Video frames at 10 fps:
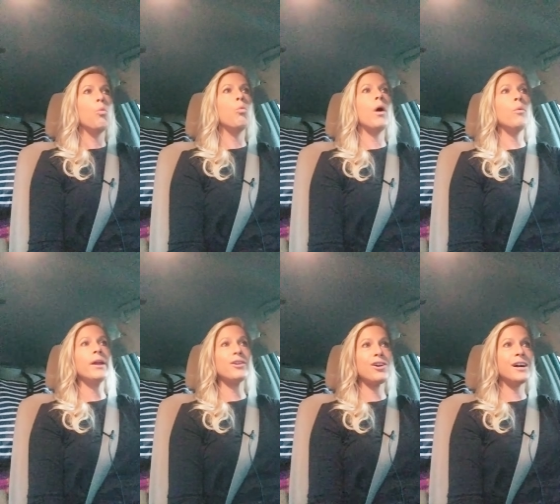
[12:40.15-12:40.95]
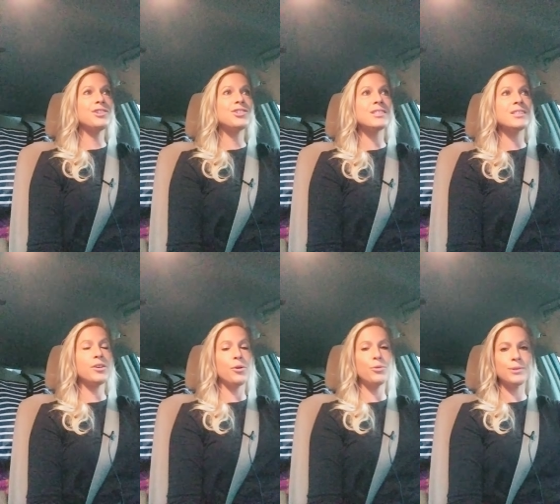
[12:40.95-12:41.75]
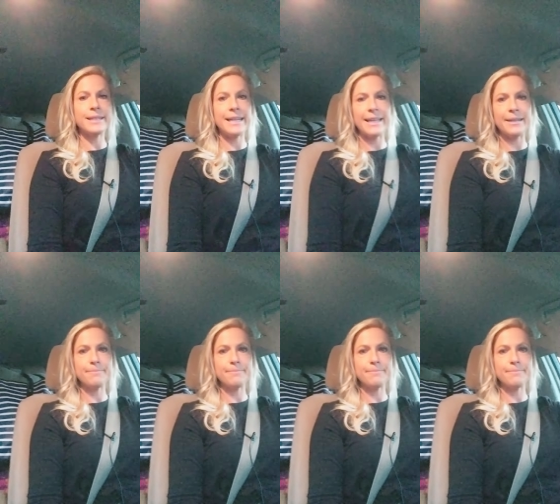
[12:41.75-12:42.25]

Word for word: what we are consciously co creating.